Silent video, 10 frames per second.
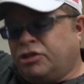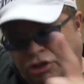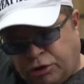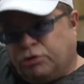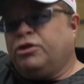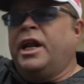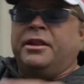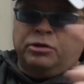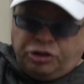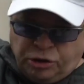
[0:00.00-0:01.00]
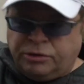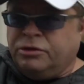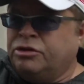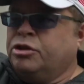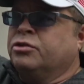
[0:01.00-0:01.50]
his children and their
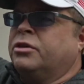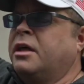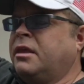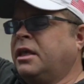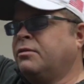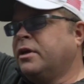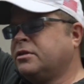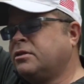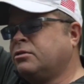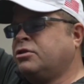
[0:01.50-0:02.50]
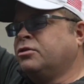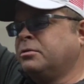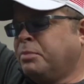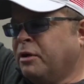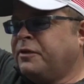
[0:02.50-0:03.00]
children's children, I think he raises their
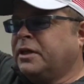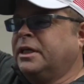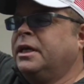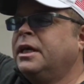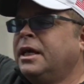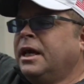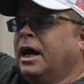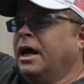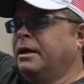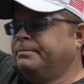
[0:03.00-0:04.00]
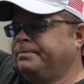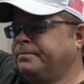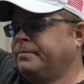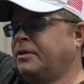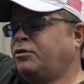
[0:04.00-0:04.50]
children perfectly.
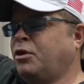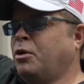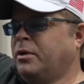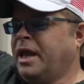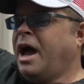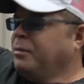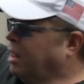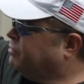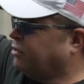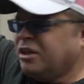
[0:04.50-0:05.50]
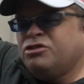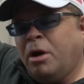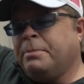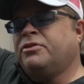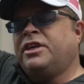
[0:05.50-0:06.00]
So, yeah, I would love to see
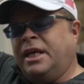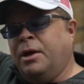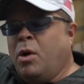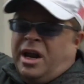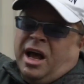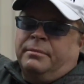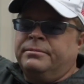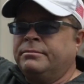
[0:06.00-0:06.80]
Trump as king. Why not?